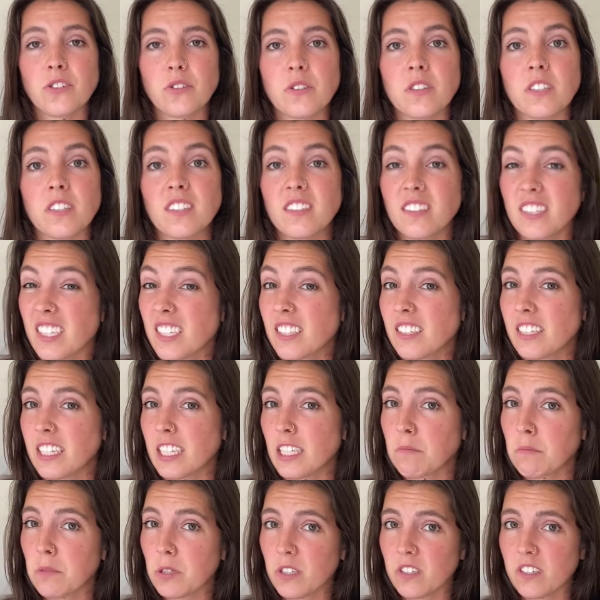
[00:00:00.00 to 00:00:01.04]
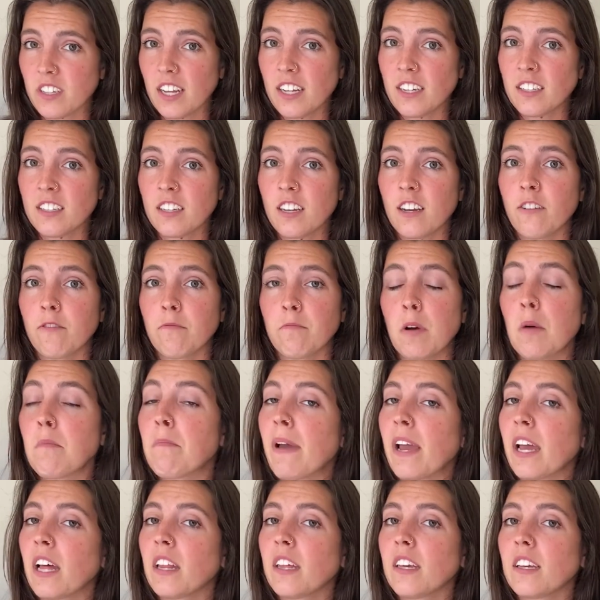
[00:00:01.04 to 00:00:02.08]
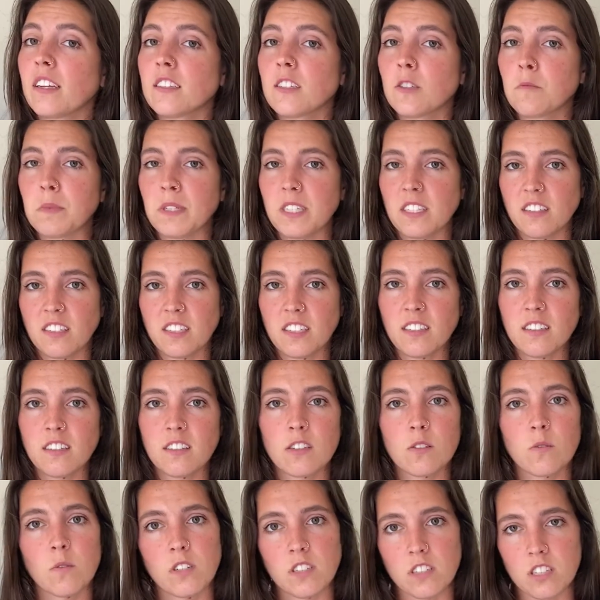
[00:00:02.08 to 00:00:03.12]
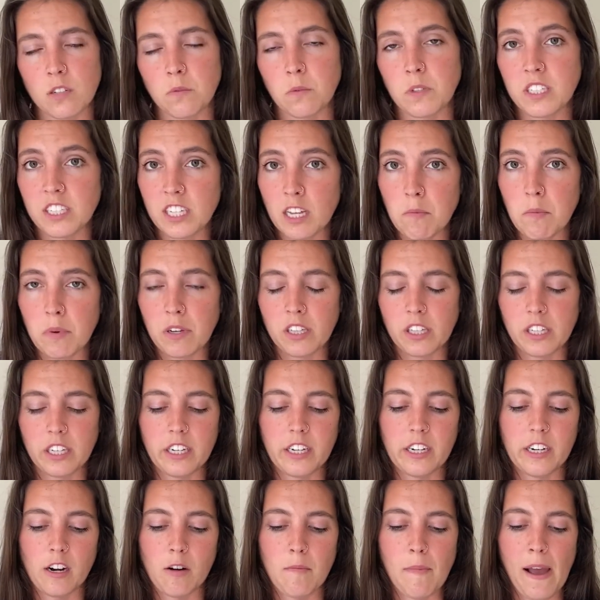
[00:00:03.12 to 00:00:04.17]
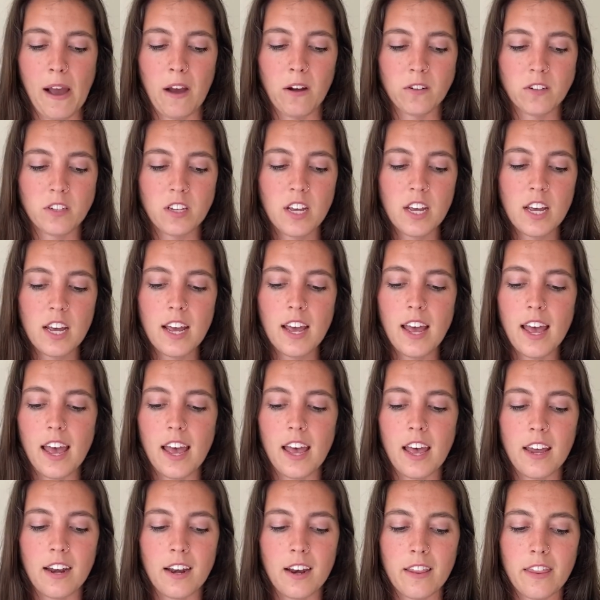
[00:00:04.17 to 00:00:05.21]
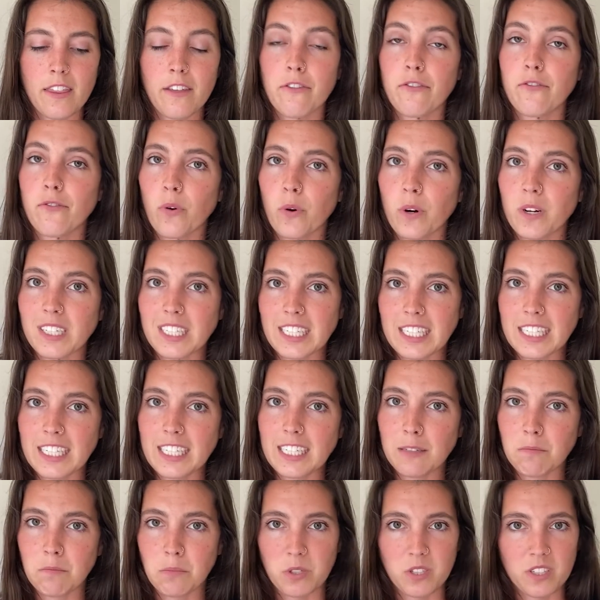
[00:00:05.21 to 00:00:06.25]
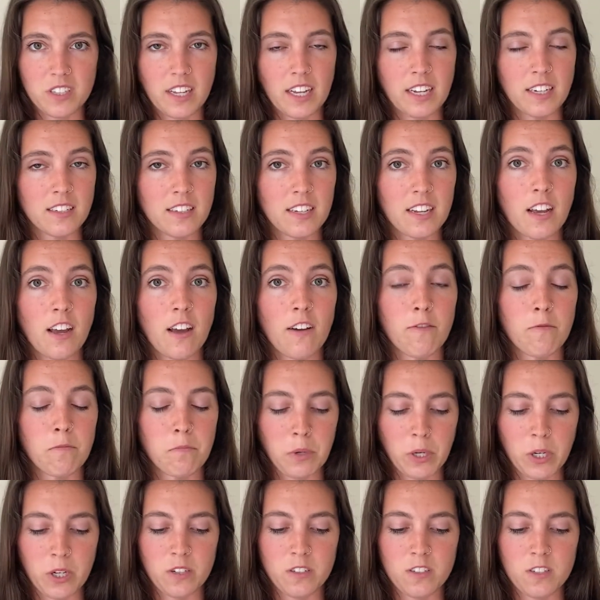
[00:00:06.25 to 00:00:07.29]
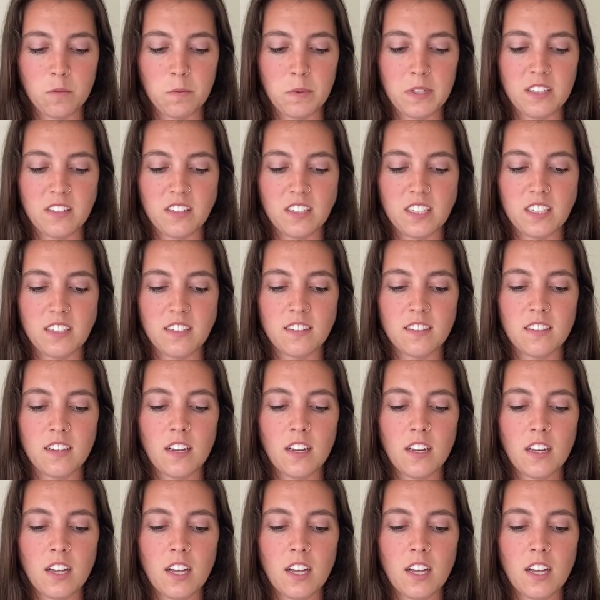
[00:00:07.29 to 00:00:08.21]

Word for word: to the 16% of mammalian species, the ones that we typically hear about, and the 14% of bird species.